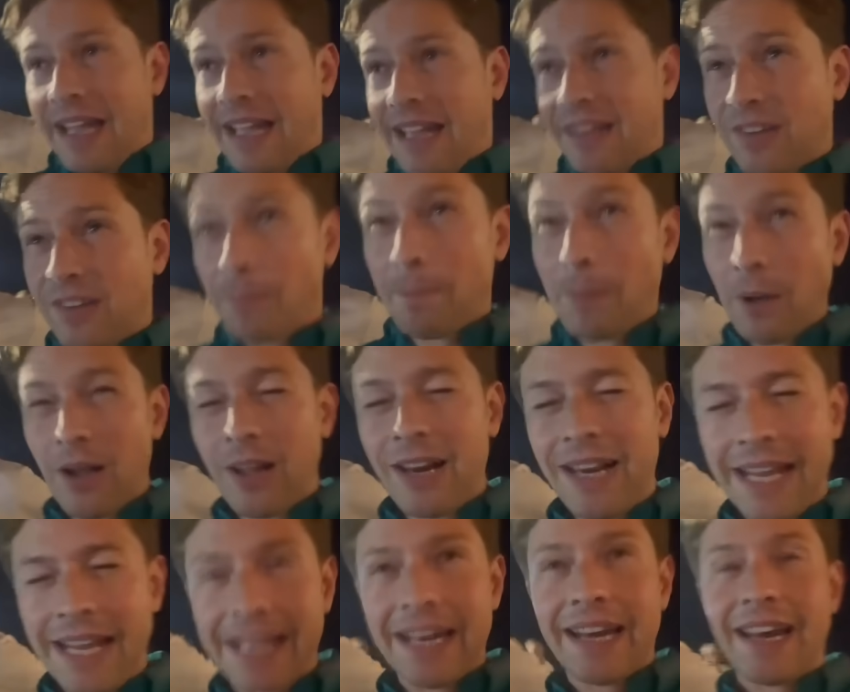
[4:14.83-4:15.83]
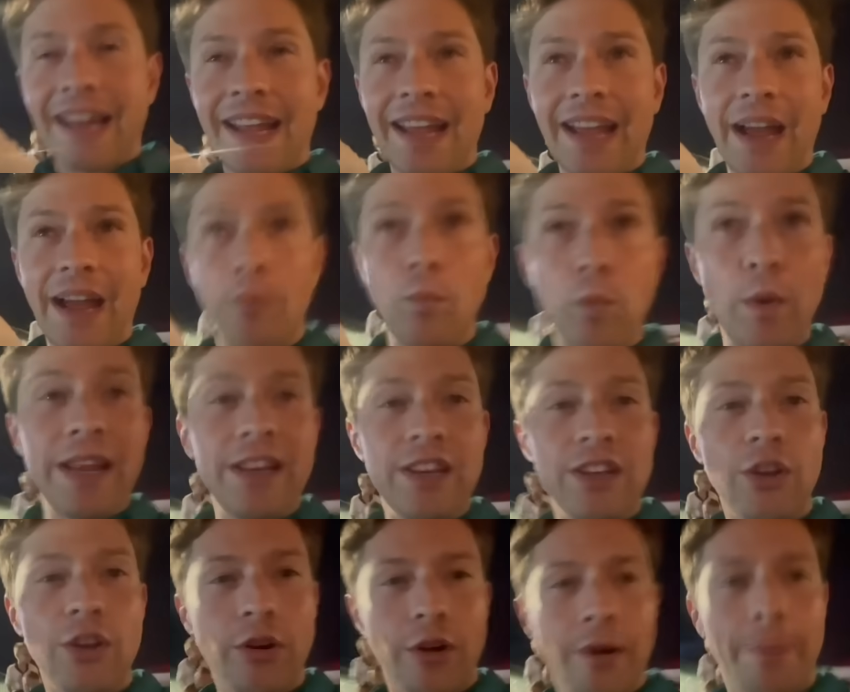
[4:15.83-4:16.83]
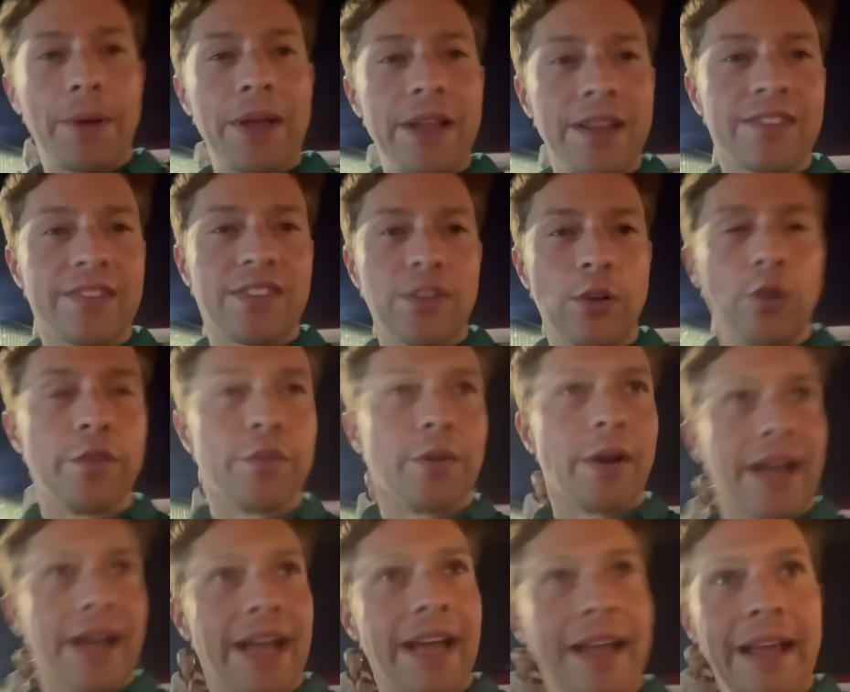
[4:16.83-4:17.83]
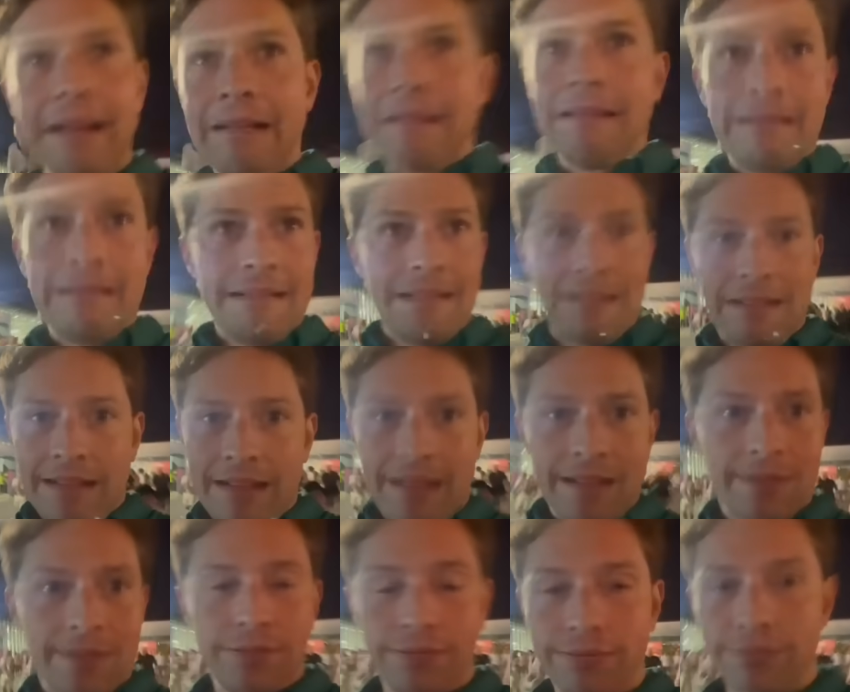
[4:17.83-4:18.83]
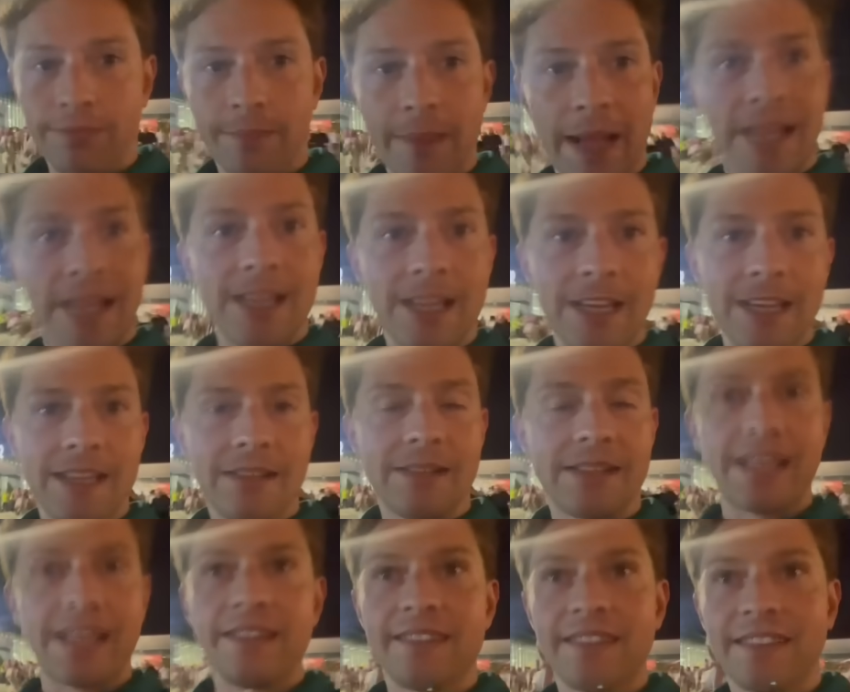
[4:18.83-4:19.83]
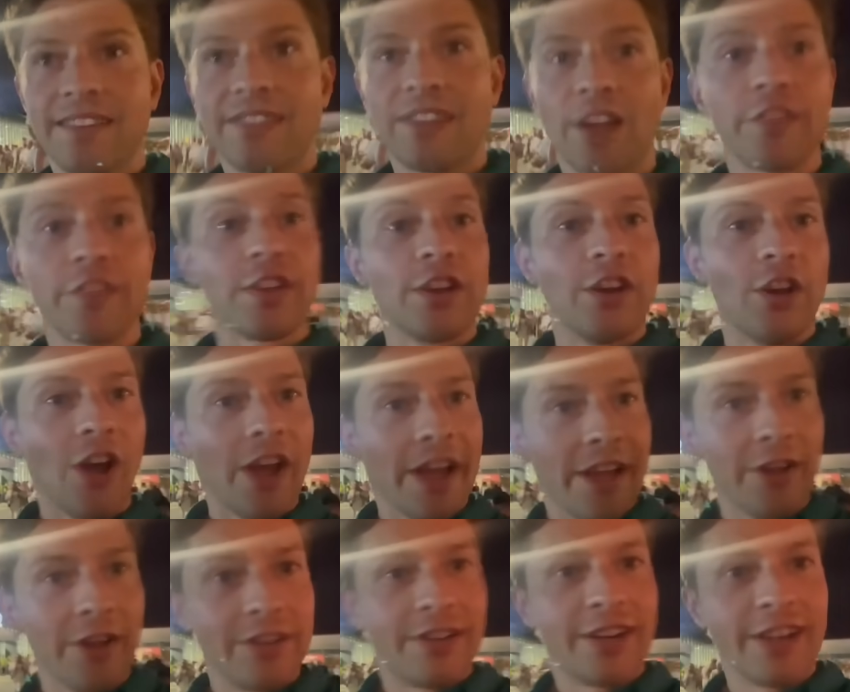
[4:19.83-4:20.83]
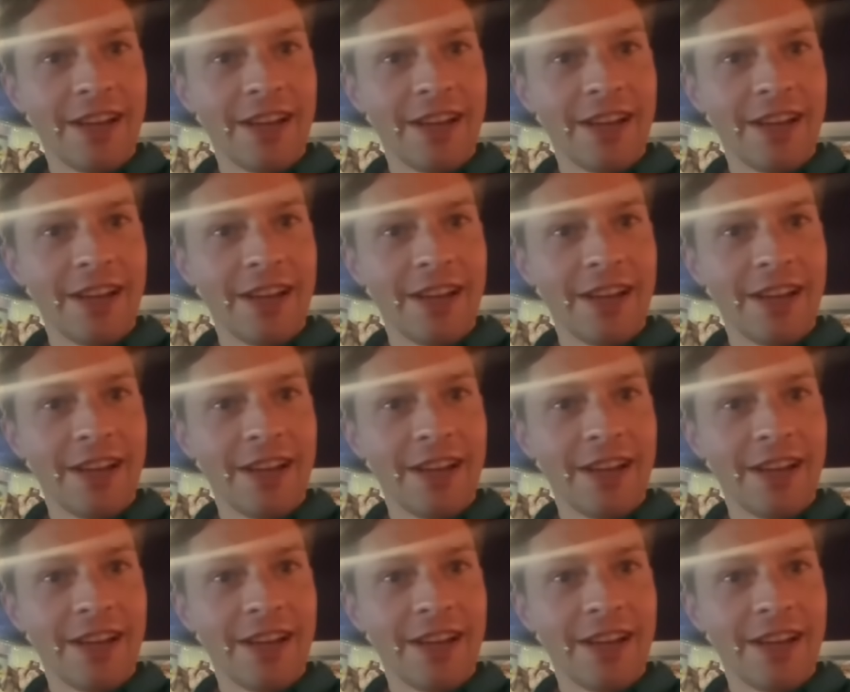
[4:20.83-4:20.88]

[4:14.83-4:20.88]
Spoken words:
to Berlin, and win European silverware, mate, Giza deserves a knighthood.